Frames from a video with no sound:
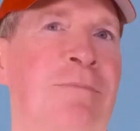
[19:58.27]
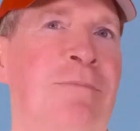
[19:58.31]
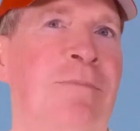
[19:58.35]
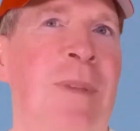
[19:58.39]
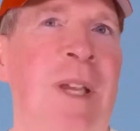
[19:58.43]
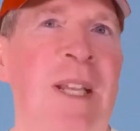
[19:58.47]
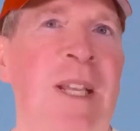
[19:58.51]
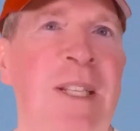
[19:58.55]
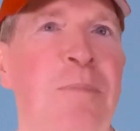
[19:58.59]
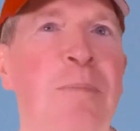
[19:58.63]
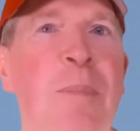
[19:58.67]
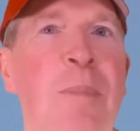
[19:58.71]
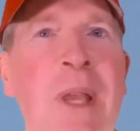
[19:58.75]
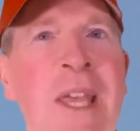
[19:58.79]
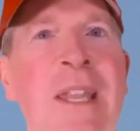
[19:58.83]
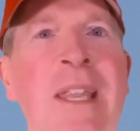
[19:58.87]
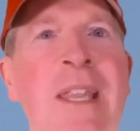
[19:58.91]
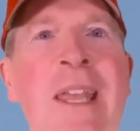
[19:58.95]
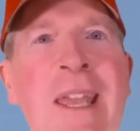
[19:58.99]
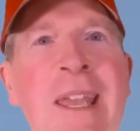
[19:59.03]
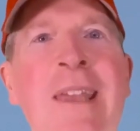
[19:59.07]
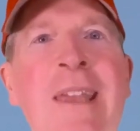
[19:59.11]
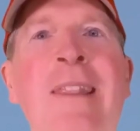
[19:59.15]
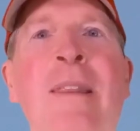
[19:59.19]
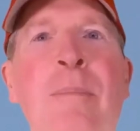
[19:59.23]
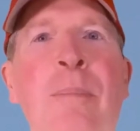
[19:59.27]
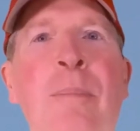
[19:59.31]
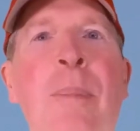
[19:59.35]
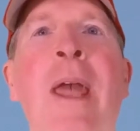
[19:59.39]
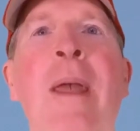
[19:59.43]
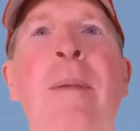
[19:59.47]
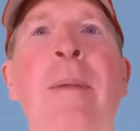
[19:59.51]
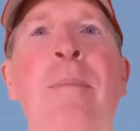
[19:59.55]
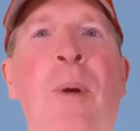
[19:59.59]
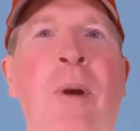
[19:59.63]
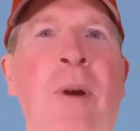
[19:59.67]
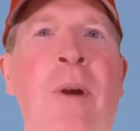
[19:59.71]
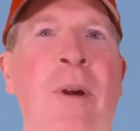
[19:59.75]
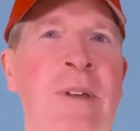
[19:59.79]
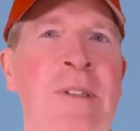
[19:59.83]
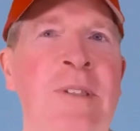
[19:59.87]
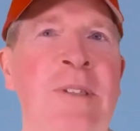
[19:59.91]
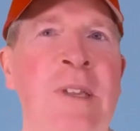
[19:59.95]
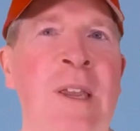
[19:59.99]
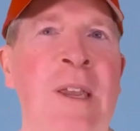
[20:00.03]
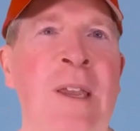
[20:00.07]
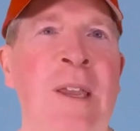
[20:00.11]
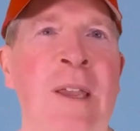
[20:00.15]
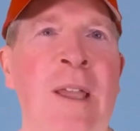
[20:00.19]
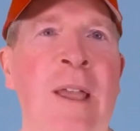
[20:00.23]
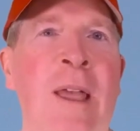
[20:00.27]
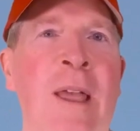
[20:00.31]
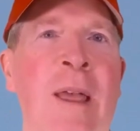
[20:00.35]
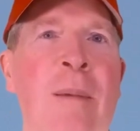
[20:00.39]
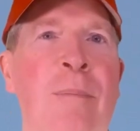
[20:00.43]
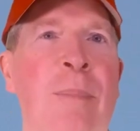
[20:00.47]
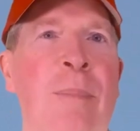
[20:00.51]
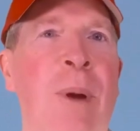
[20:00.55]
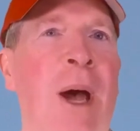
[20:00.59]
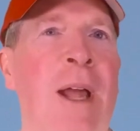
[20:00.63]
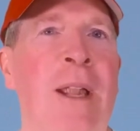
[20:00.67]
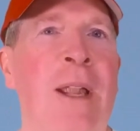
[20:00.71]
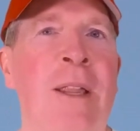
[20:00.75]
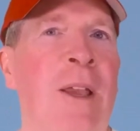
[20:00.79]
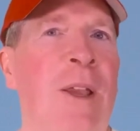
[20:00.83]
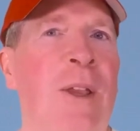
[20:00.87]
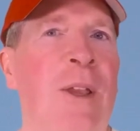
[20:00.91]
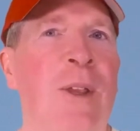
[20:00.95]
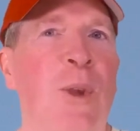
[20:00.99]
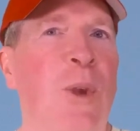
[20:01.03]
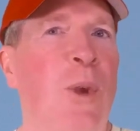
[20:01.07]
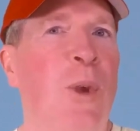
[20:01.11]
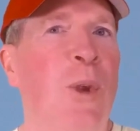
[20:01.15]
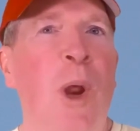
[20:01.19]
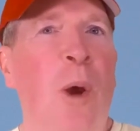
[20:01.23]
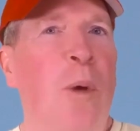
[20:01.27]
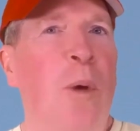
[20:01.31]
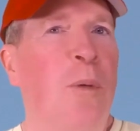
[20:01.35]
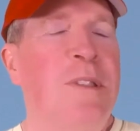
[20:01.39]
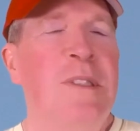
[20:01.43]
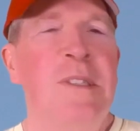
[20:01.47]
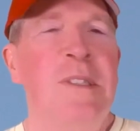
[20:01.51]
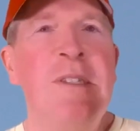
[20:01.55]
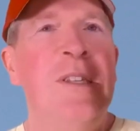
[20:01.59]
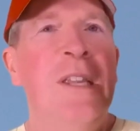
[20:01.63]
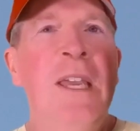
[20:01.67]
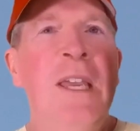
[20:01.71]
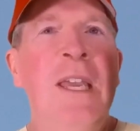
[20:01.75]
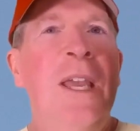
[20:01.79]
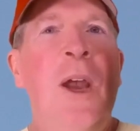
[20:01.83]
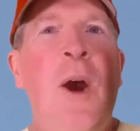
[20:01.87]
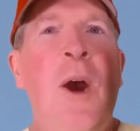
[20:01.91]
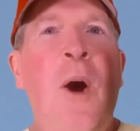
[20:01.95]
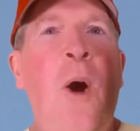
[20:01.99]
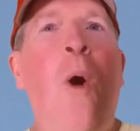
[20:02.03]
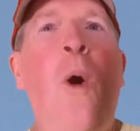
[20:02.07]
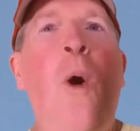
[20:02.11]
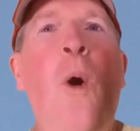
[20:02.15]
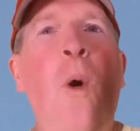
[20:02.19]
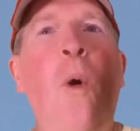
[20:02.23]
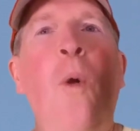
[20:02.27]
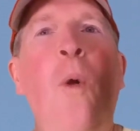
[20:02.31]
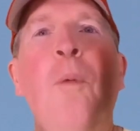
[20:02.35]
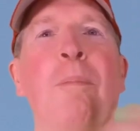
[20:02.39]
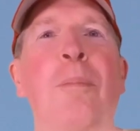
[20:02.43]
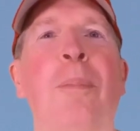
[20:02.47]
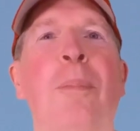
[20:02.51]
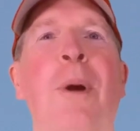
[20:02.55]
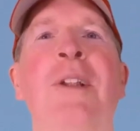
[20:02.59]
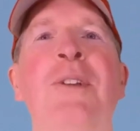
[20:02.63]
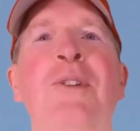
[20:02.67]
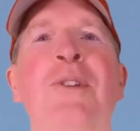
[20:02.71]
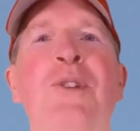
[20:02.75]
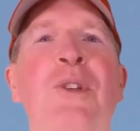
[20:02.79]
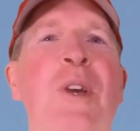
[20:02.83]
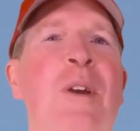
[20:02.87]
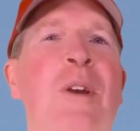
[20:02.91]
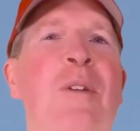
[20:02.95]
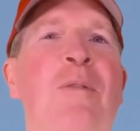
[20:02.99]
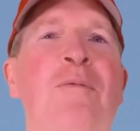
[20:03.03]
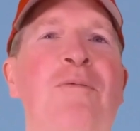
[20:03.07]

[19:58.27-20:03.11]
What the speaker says: It's been in the papers, but you don't see a whole bunch of